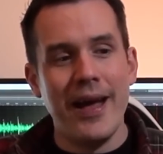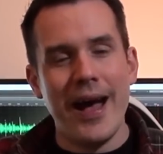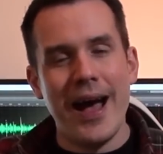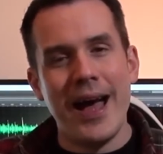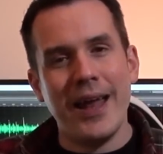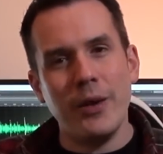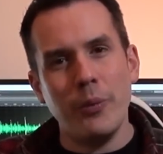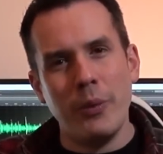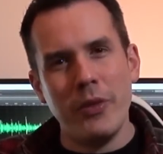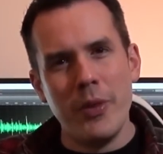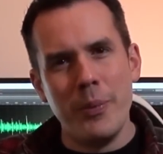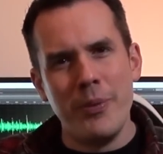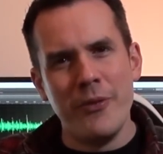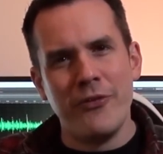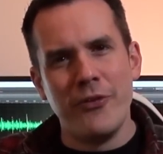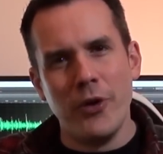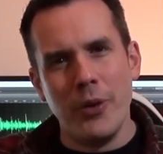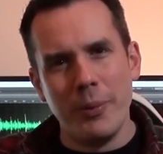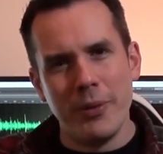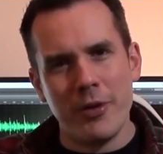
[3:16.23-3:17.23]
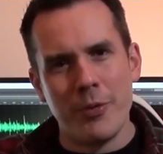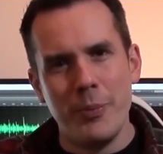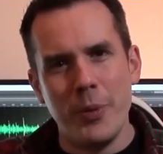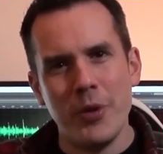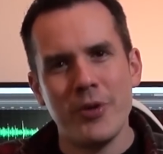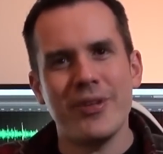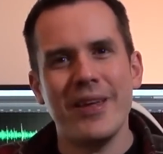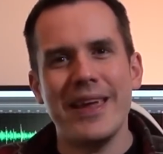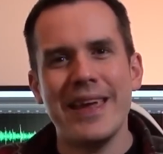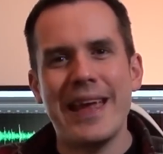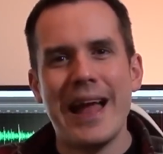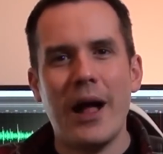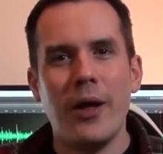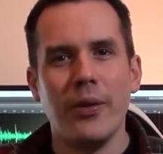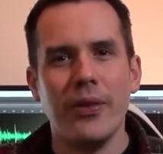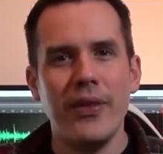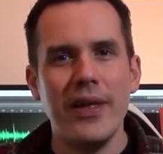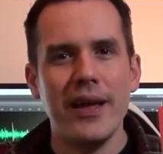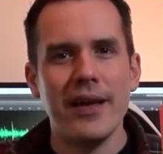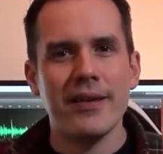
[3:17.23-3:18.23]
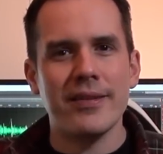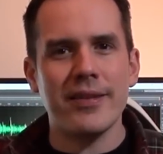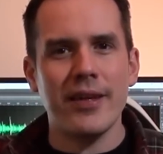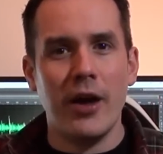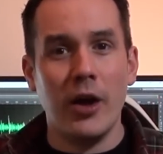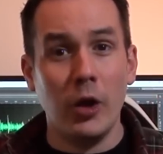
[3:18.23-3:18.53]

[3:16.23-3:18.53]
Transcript: And with the performance boost that you get on this,